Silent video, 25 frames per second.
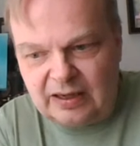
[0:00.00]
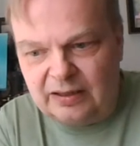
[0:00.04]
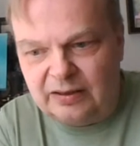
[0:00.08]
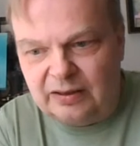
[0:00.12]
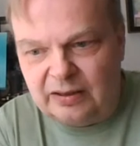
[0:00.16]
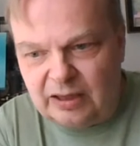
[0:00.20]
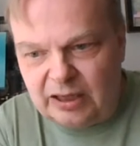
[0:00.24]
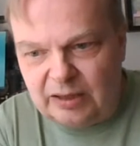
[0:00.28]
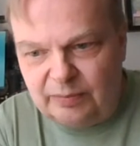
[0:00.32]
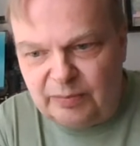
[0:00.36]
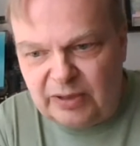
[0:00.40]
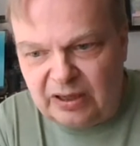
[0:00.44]
that
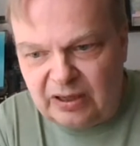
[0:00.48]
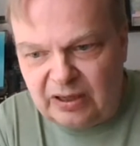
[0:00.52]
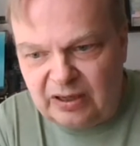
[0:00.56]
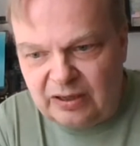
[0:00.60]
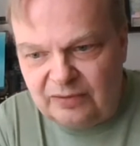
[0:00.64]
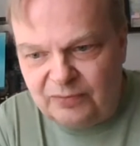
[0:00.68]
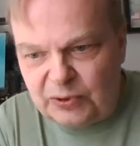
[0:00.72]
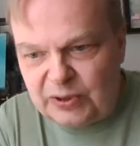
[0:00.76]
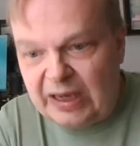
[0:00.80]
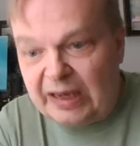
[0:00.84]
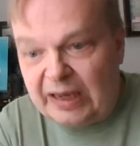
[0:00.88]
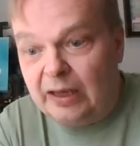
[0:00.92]
time, and I
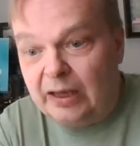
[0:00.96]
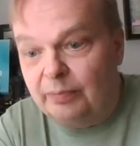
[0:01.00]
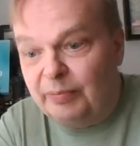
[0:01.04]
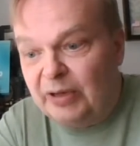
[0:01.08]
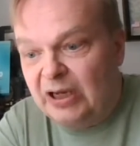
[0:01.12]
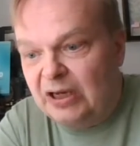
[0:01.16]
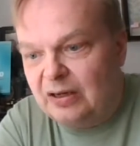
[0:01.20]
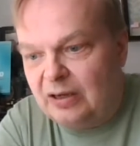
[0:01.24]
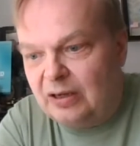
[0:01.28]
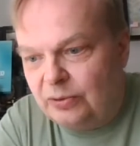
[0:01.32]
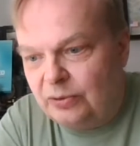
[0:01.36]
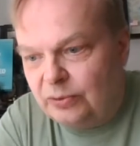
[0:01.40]
was
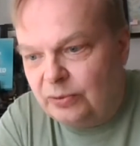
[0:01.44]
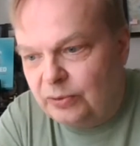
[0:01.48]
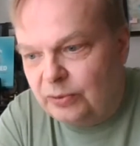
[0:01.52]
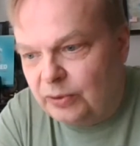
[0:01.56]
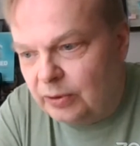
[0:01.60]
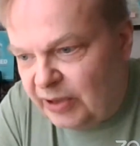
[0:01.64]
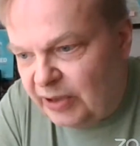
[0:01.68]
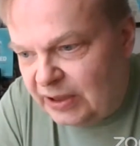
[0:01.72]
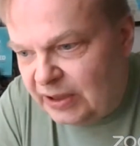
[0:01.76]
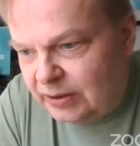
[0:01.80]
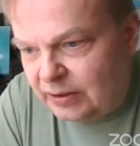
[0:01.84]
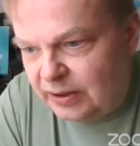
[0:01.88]
helping out a
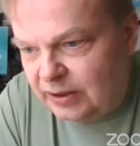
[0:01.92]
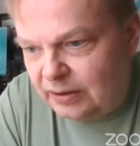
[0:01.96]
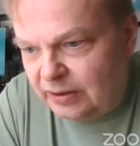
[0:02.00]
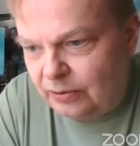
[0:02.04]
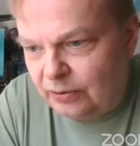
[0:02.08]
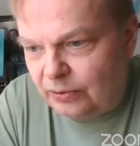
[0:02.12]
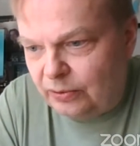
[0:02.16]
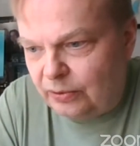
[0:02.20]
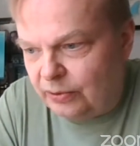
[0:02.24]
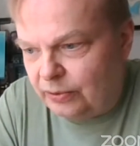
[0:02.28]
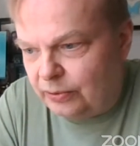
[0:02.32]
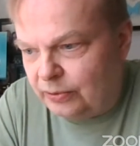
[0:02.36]
bit in
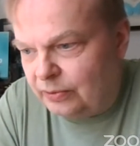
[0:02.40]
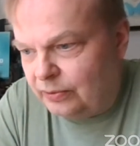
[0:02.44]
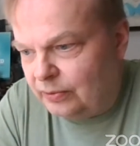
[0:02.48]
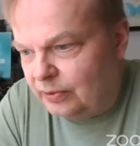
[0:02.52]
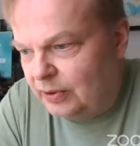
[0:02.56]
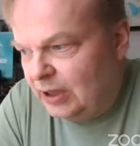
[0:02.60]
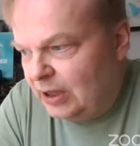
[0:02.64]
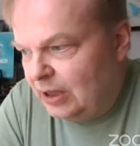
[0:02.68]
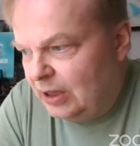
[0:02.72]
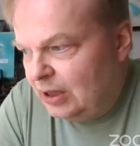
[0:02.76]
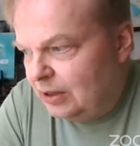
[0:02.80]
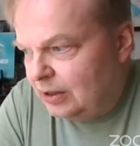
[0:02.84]
order to
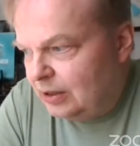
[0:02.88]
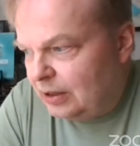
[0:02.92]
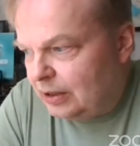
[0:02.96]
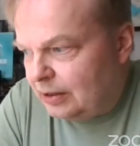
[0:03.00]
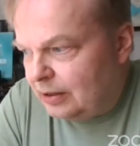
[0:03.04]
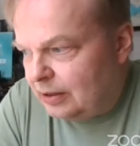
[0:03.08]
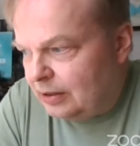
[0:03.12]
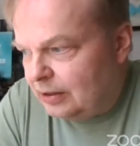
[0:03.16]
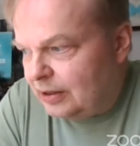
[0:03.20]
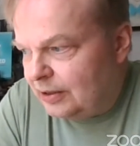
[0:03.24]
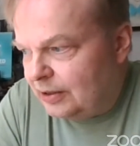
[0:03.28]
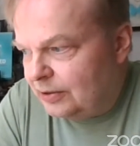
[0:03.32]

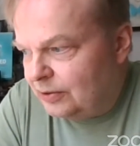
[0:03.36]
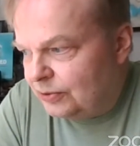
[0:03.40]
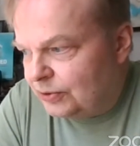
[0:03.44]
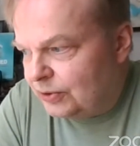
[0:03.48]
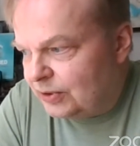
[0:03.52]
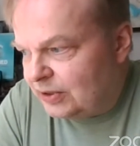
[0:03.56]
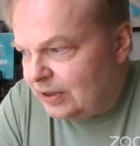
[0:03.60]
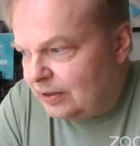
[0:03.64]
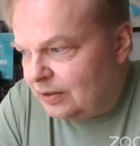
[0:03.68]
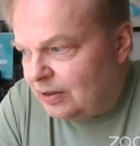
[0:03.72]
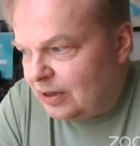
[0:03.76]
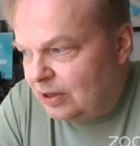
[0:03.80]

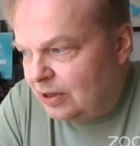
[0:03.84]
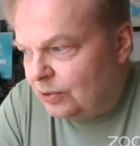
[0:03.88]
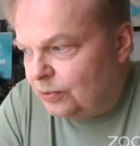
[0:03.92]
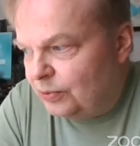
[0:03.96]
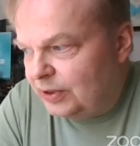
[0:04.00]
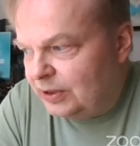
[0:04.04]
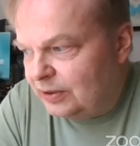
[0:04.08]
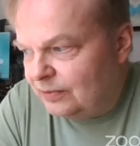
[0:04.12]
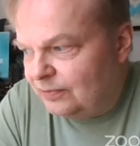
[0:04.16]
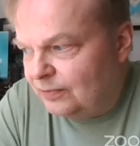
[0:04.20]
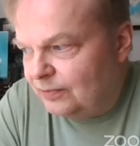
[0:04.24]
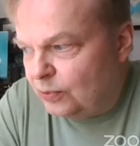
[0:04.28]
understand
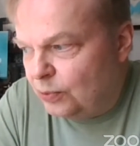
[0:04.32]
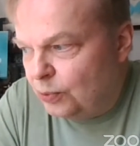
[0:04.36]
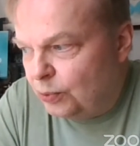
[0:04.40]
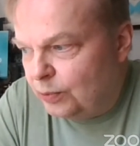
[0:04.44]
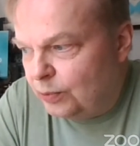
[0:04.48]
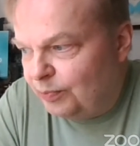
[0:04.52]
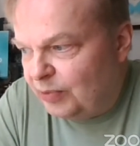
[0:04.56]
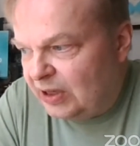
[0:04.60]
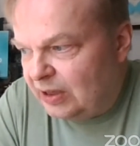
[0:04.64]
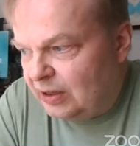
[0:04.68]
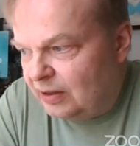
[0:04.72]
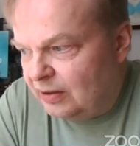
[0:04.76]
how it
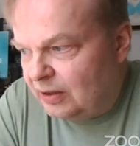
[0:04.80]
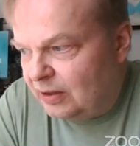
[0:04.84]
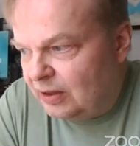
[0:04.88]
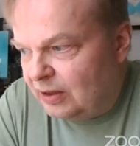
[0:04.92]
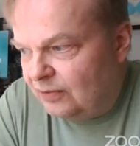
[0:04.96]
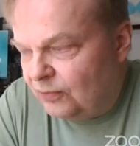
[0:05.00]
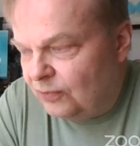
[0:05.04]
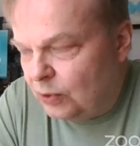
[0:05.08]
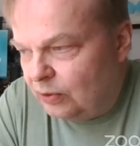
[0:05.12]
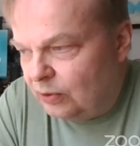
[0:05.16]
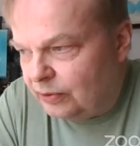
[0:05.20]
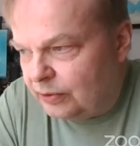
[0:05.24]
could be
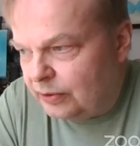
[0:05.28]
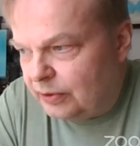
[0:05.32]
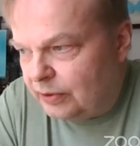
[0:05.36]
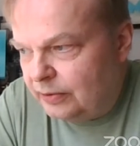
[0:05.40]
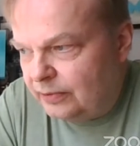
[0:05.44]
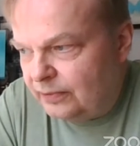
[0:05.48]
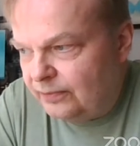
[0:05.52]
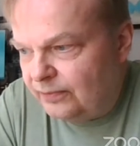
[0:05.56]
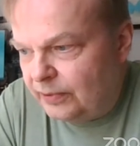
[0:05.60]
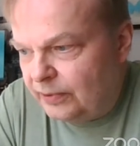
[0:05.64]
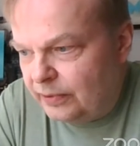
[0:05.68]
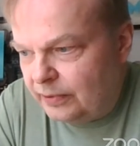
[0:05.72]
evolved
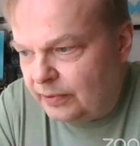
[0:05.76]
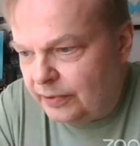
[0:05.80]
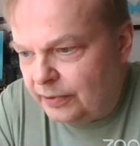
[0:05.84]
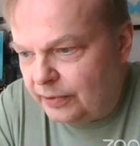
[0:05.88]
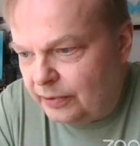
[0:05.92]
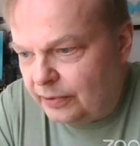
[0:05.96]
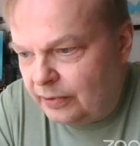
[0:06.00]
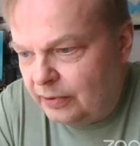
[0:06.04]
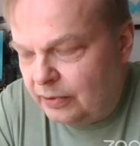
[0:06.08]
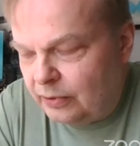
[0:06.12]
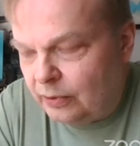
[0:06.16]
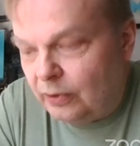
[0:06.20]
further.